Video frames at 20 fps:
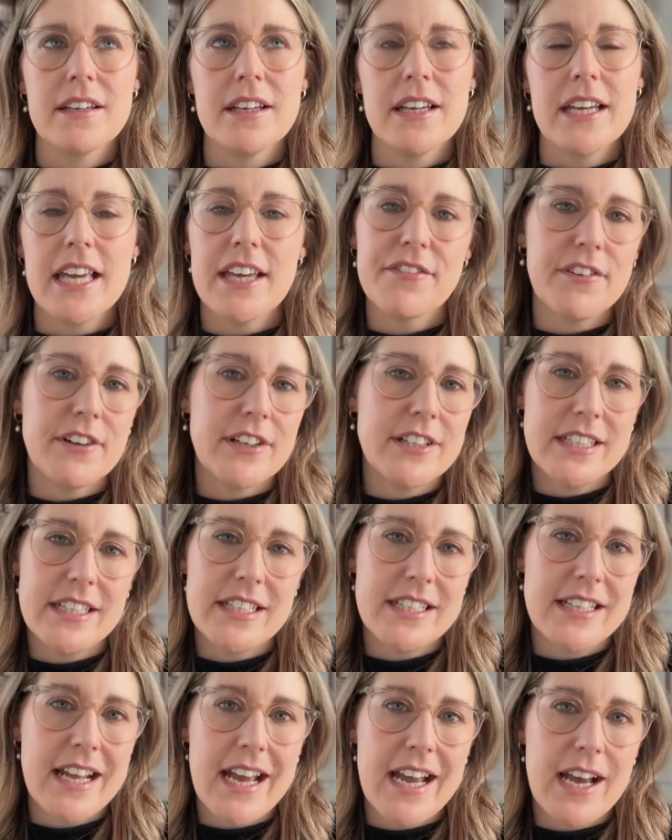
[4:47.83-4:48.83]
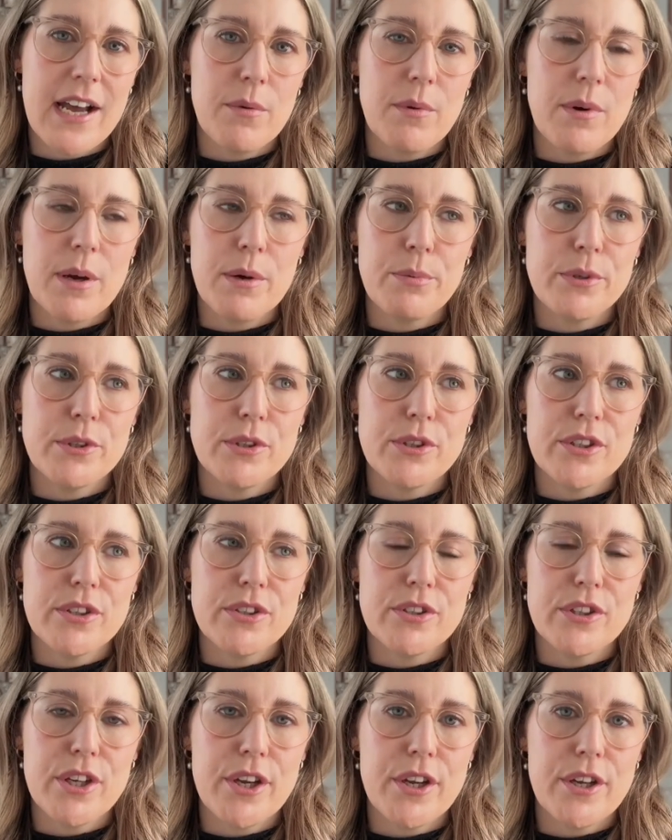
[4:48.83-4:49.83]
if I did it now, I would
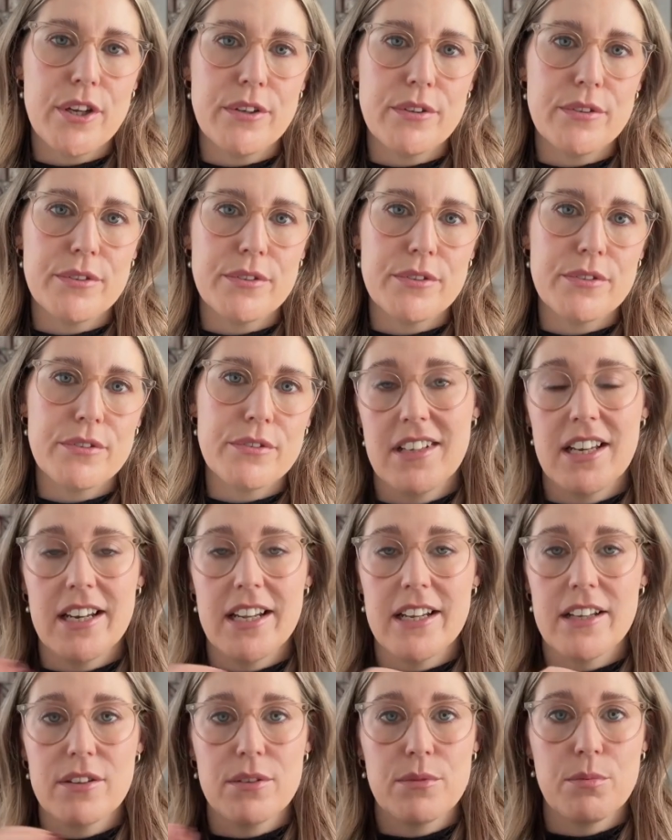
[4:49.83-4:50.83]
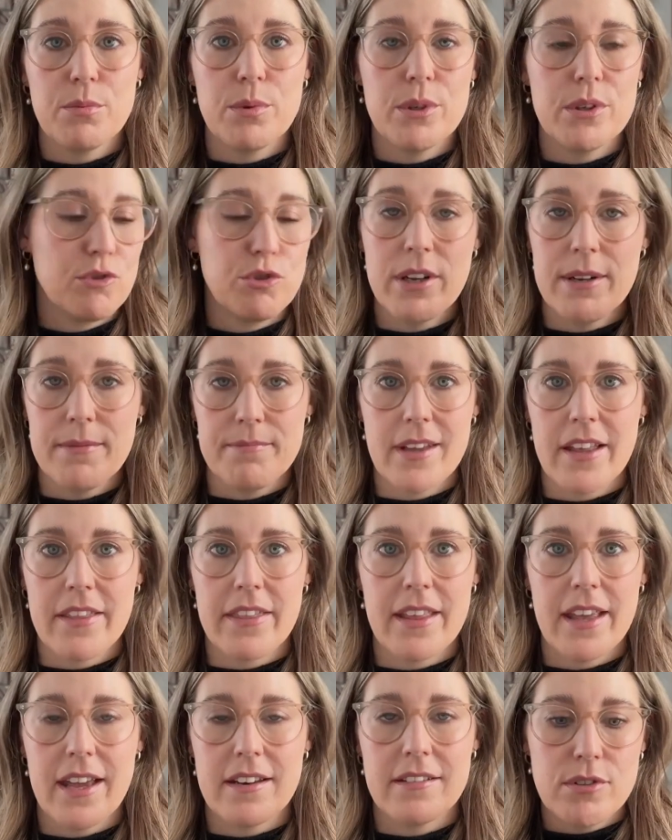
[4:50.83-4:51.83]
just use a length of wood trim
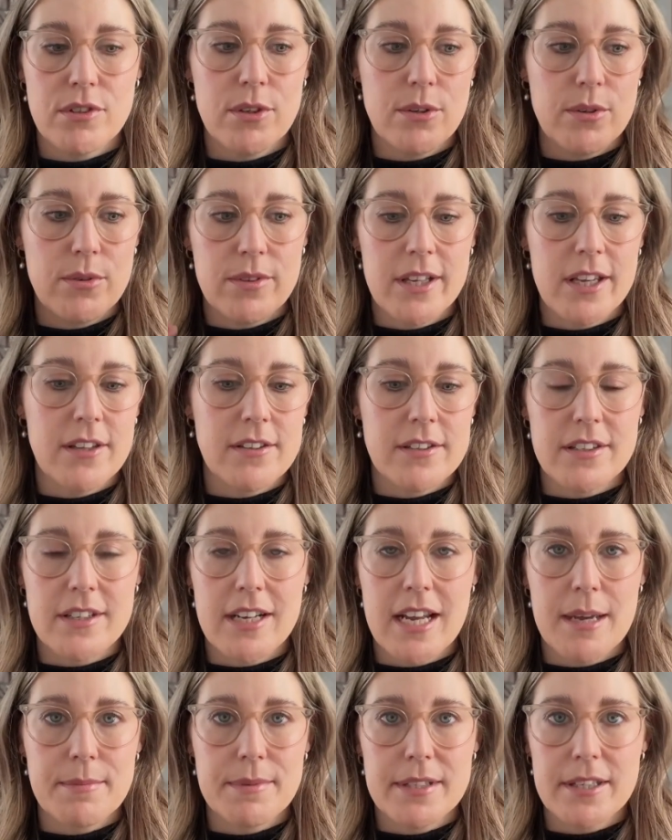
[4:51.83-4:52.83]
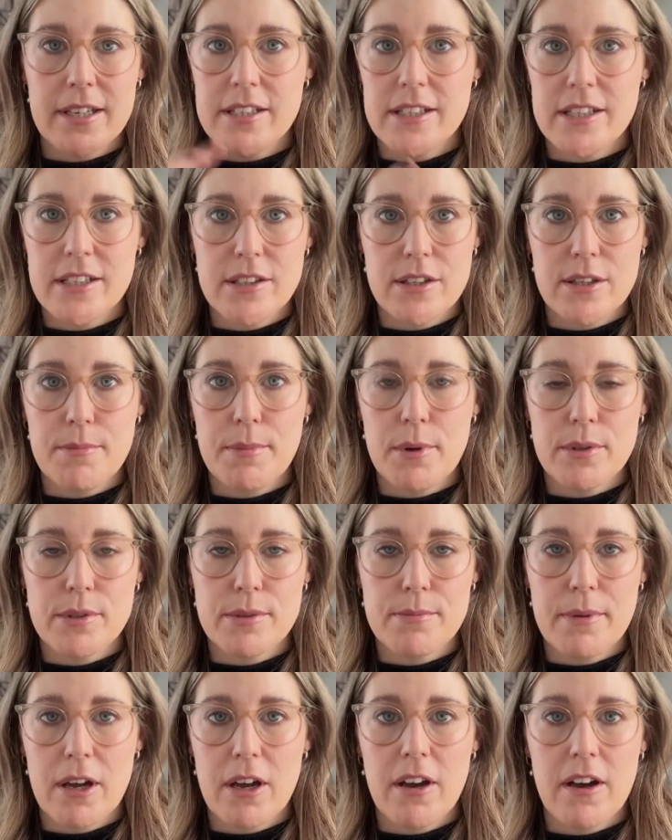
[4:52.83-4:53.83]
and then do the other steps that I did to the
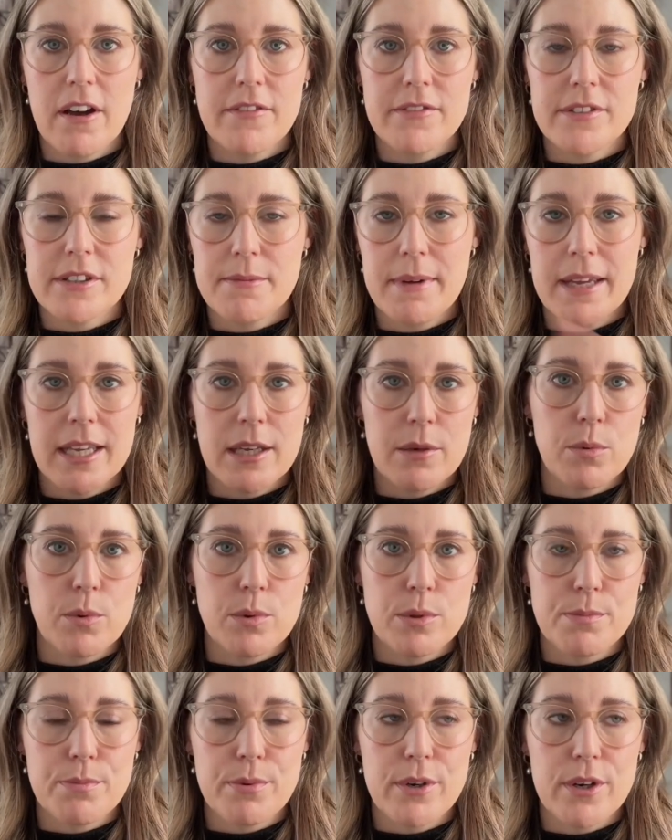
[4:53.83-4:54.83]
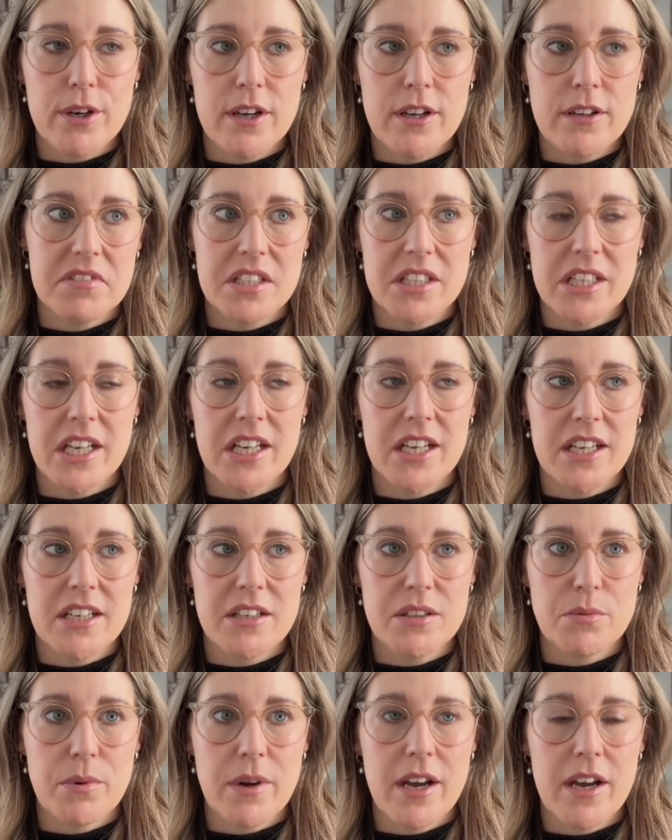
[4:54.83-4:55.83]
bottom half to make it waterproof, seal it
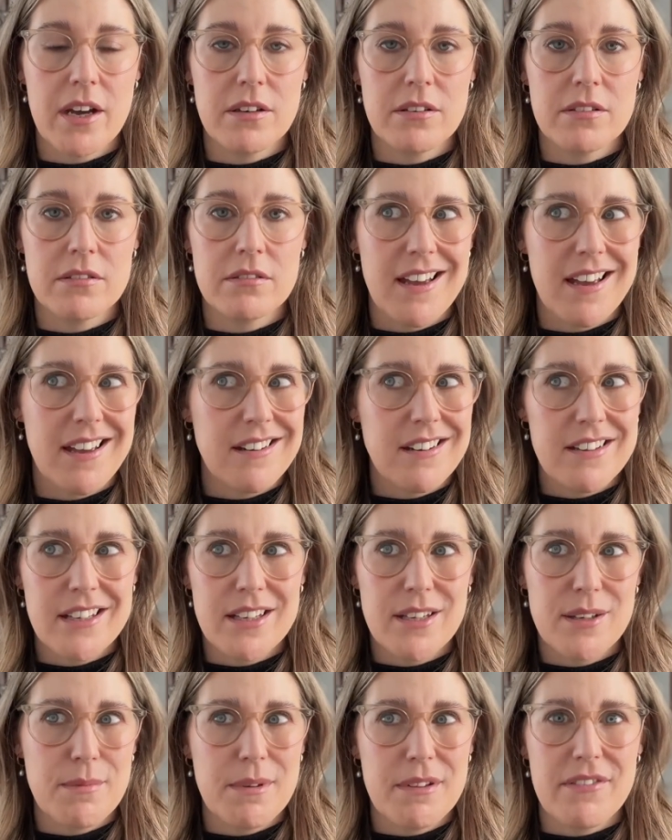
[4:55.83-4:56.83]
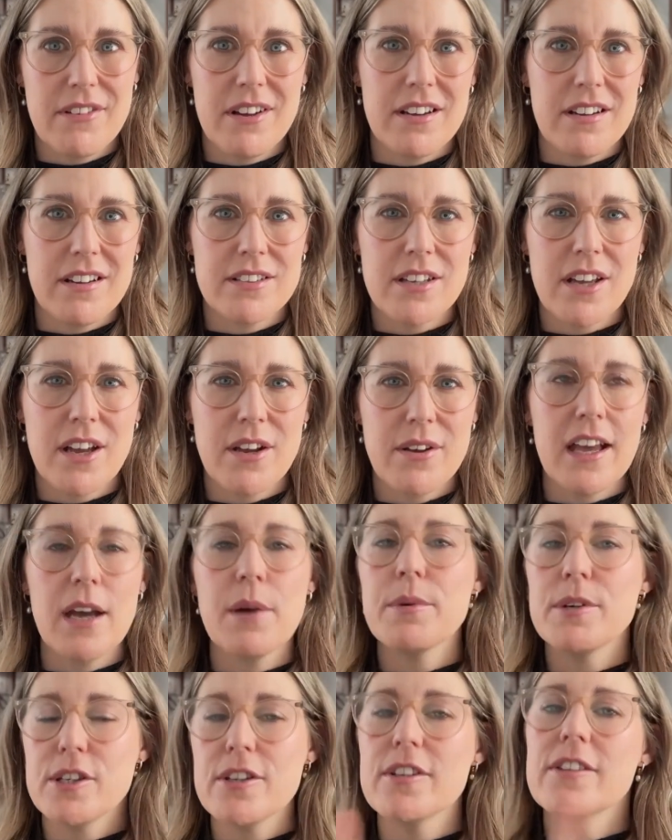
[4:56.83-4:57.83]
as well, and I think it'd be fine. So I
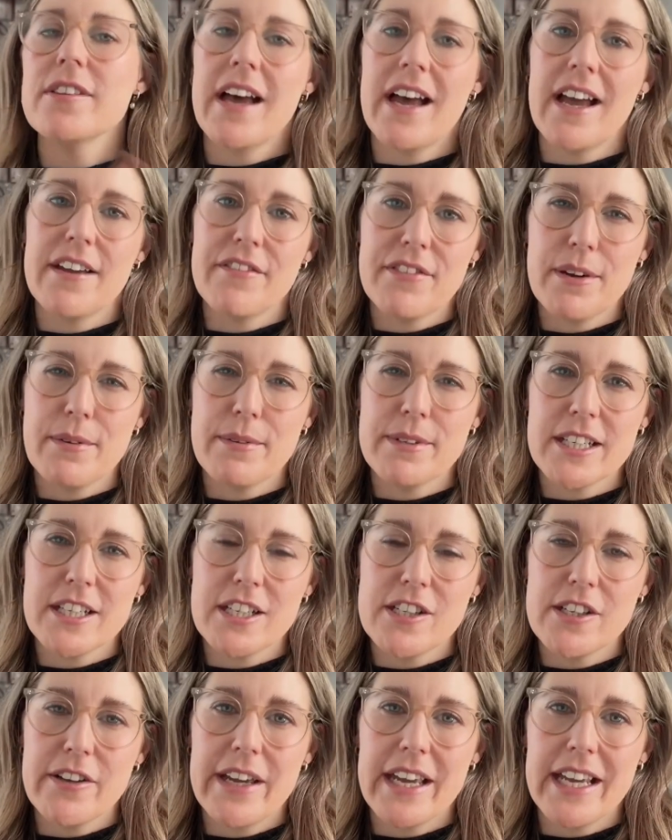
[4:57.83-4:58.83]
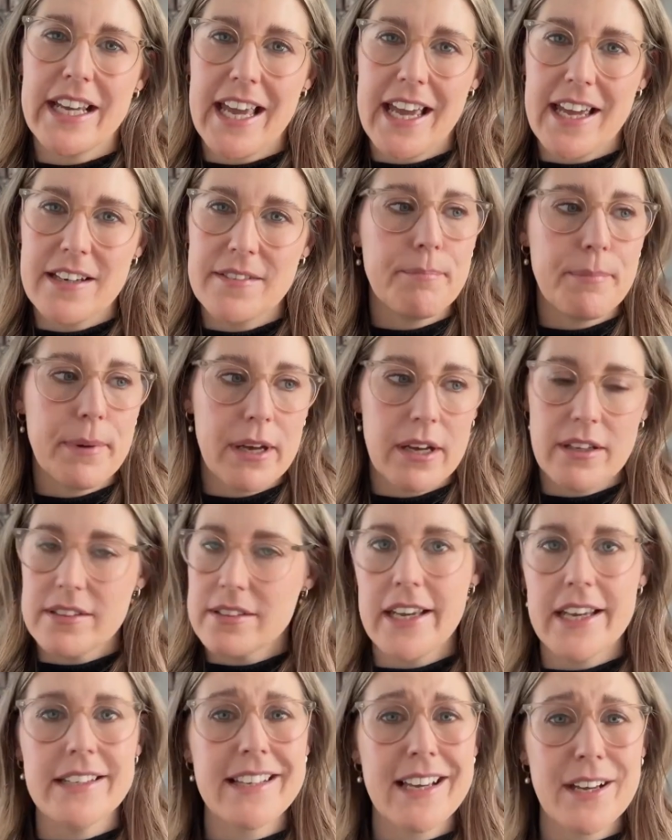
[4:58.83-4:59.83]
would do that if I was going to do it again,
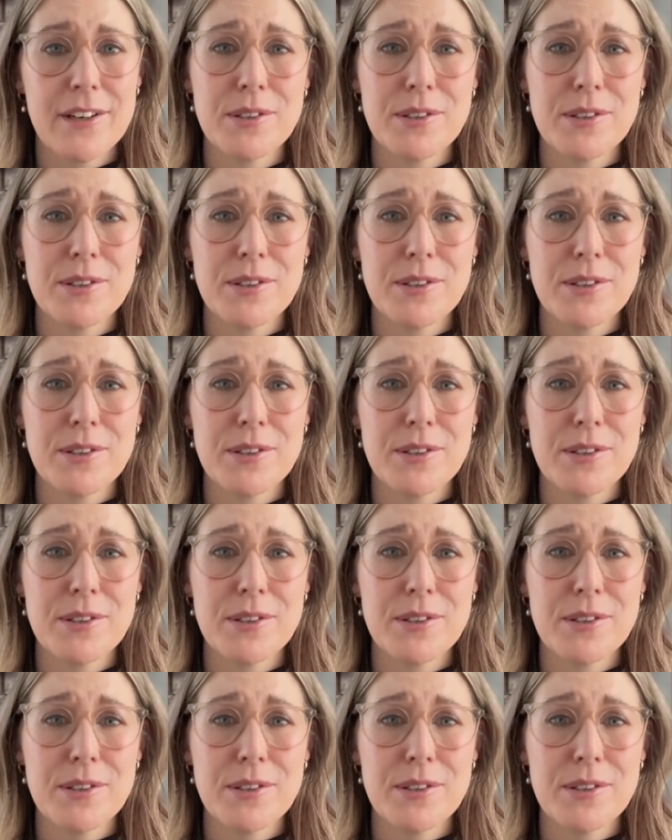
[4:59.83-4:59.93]
but it's held